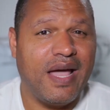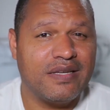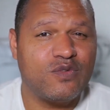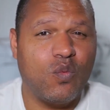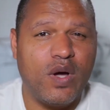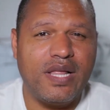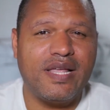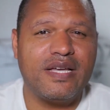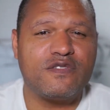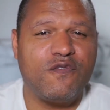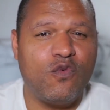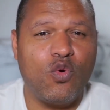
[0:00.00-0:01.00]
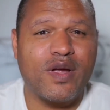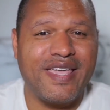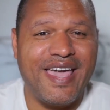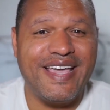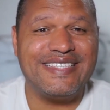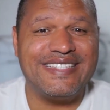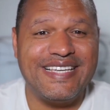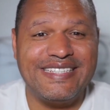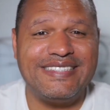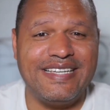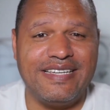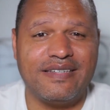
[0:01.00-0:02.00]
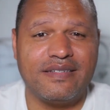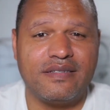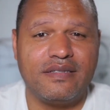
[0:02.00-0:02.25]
as well as 4K 60,